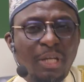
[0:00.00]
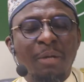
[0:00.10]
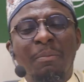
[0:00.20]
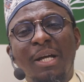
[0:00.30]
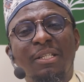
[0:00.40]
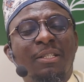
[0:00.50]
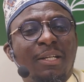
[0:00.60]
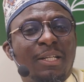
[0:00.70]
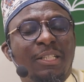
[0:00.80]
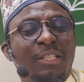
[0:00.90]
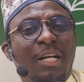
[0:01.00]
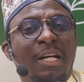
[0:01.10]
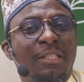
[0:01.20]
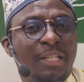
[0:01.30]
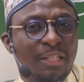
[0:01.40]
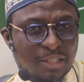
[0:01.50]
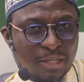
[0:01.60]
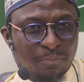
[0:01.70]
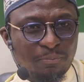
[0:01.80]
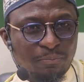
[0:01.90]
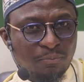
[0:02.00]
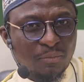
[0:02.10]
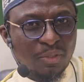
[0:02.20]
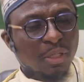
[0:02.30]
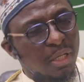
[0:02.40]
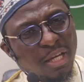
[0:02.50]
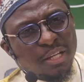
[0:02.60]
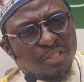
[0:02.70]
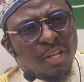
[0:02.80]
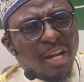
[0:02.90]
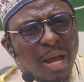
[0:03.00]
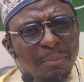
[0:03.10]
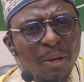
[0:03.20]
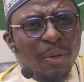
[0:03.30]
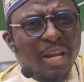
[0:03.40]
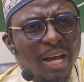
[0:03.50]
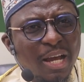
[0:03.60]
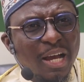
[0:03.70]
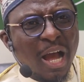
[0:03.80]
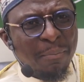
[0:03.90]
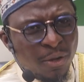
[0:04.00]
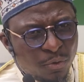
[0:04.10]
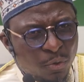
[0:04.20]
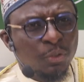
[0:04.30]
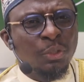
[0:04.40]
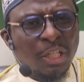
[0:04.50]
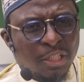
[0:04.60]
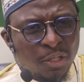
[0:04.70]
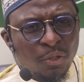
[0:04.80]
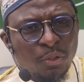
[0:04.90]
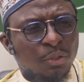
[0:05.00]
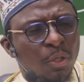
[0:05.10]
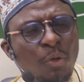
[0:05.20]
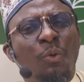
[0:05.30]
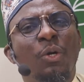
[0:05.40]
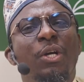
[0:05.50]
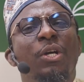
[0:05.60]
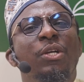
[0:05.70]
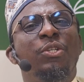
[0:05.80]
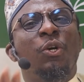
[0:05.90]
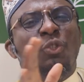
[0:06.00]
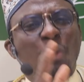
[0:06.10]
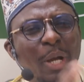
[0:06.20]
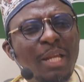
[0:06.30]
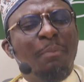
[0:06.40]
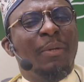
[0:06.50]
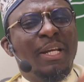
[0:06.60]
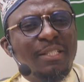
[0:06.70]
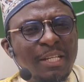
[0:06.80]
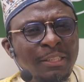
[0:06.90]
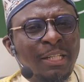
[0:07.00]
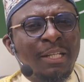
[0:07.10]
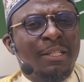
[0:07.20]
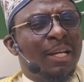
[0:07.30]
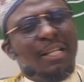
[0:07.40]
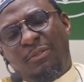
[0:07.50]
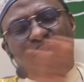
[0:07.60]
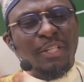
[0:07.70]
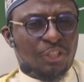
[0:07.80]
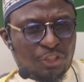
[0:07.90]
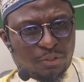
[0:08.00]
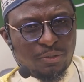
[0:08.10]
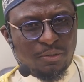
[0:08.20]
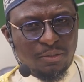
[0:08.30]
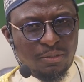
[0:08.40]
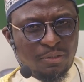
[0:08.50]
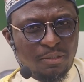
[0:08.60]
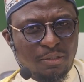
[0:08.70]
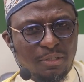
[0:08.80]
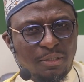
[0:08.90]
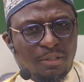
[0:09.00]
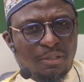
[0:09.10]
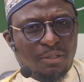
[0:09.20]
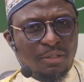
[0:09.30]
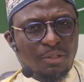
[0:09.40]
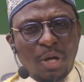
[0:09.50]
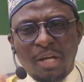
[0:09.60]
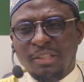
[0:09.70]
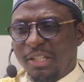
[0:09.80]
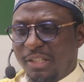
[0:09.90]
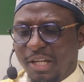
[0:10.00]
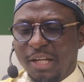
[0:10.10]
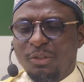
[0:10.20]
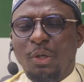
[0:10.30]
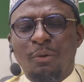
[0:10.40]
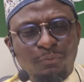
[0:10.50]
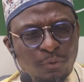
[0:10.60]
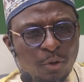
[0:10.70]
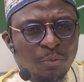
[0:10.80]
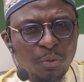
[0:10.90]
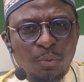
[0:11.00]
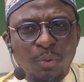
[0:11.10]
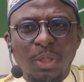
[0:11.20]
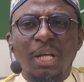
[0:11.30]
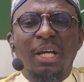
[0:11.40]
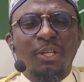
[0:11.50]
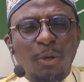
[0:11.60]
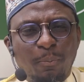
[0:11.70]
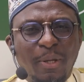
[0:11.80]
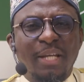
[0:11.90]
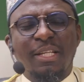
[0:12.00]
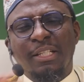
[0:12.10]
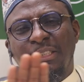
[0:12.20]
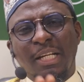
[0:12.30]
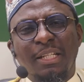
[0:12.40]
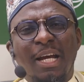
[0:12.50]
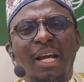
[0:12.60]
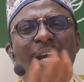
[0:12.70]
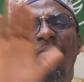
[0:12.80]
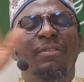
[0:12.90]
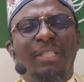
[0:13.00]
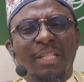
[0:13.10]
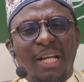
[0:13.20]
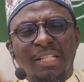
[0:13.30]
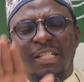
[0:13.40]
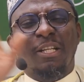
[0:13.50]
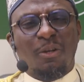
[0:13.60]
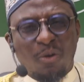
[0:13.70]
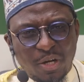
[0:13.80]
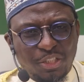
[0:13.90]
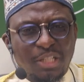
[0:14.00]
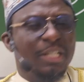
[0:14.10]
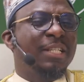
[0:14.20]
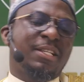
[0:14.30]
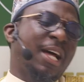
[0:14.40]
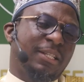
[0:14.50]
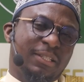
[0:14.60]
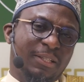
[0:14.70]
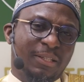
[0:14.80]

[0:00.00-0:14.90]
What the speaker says: Imagine Khadija at that time. It's not about whether am I going to Jannah or not. No, your dwelling place in Jannah is finished. You are just here to inform you your place in Jannah, everything, had the decoration is done.